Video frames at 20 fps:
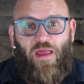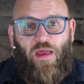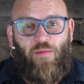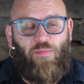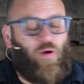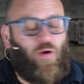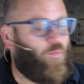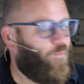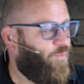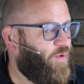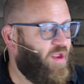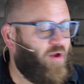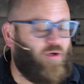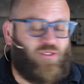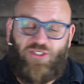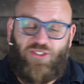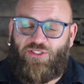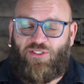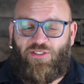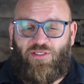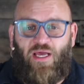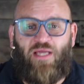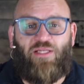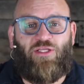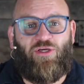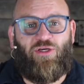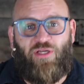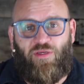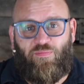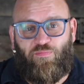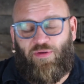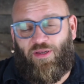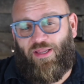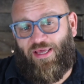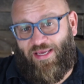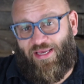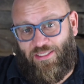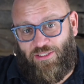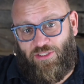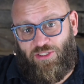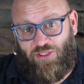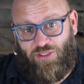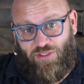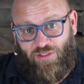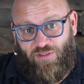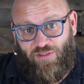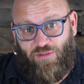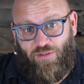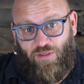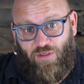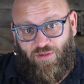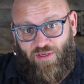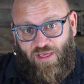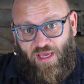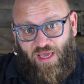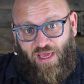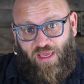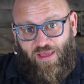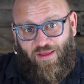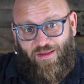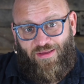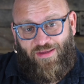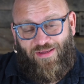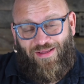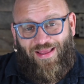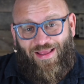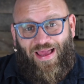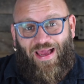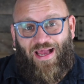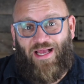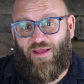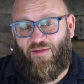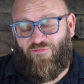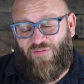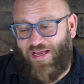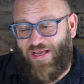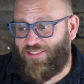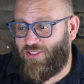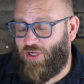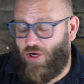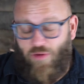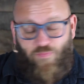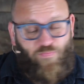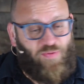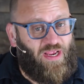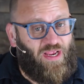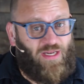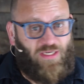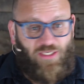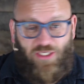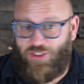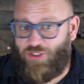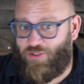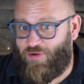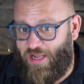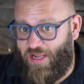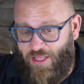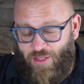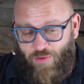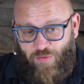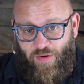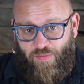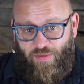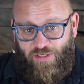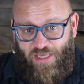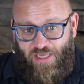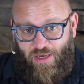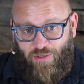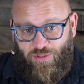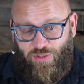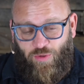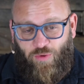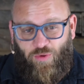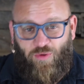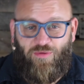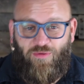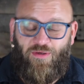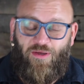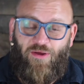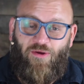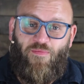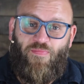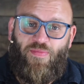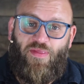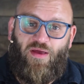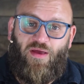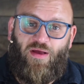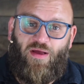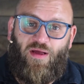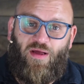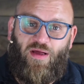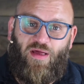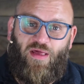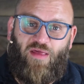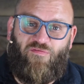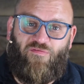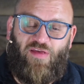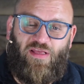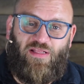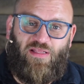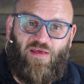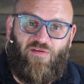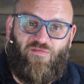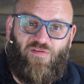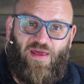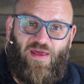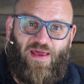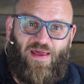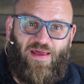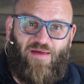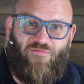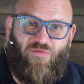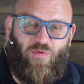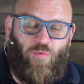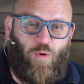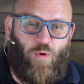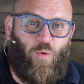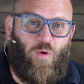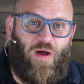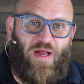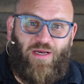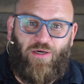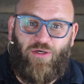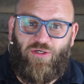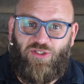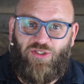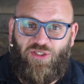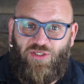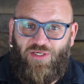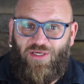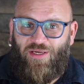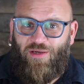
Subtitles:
But we are just not good at plants, okay? If it has a heartbeat, it does great at the Rimmer household. If it requires